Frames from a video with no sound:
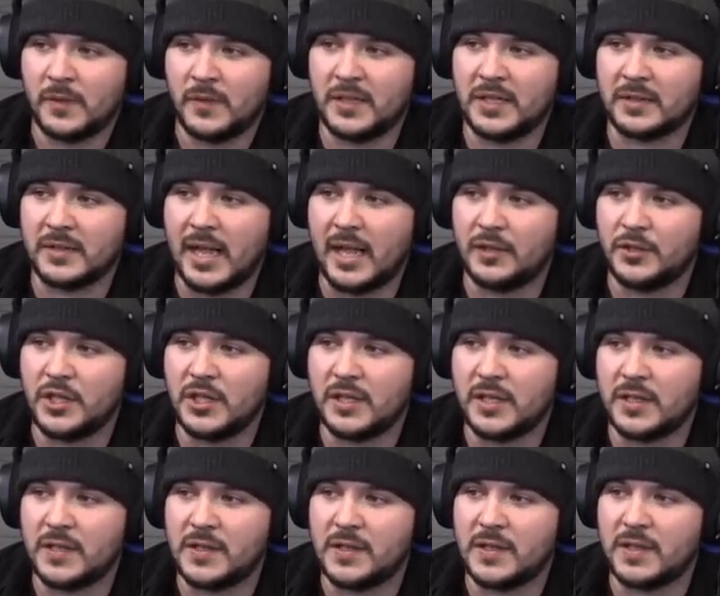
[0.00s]
The technology
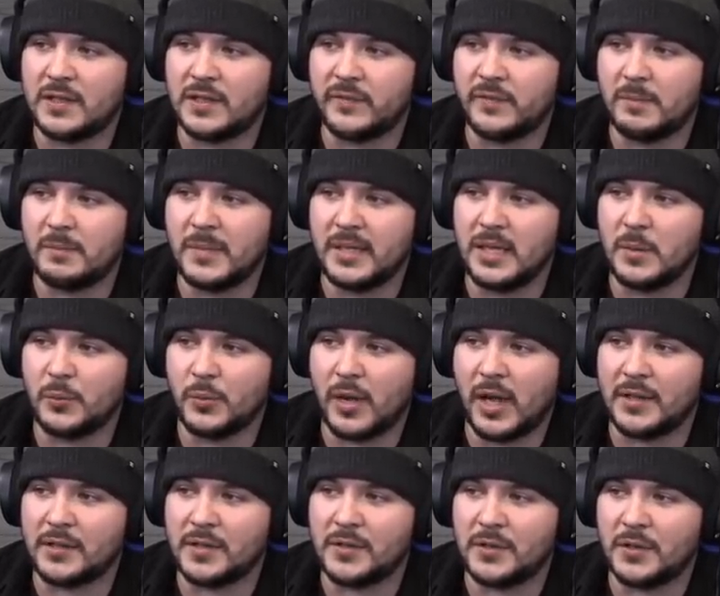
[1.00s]
consists of a mini
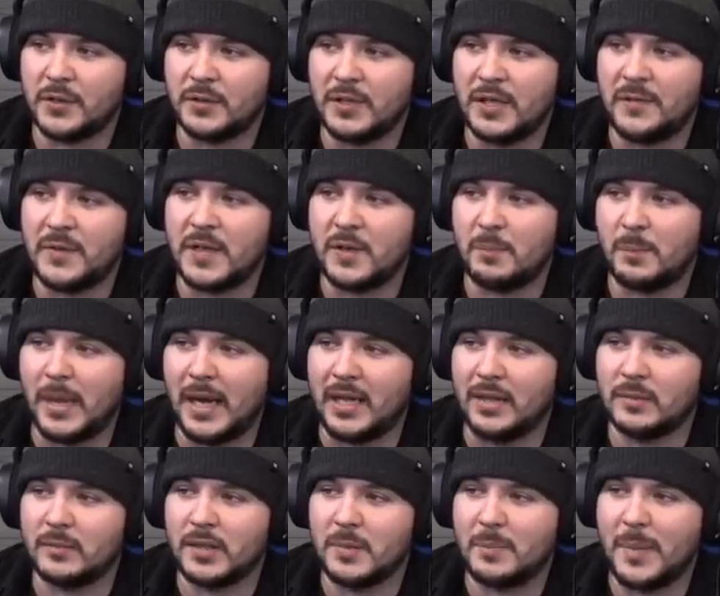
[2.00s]
processor, lithium
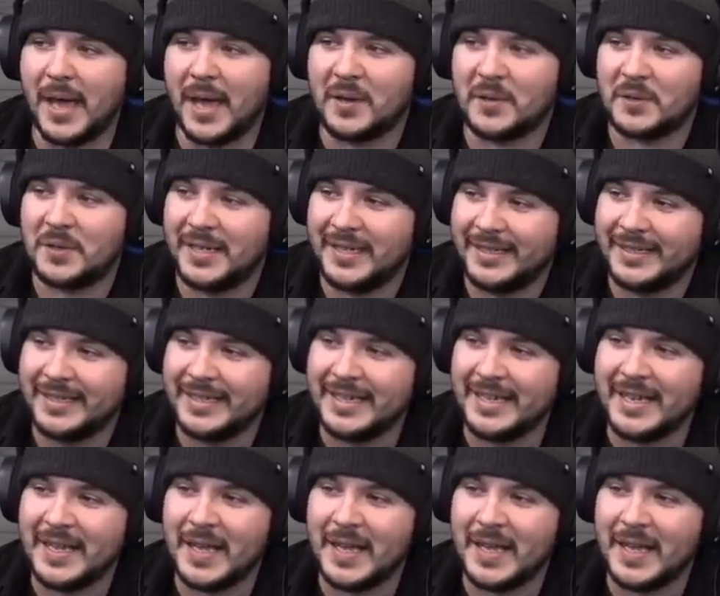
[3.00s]
polymer battery,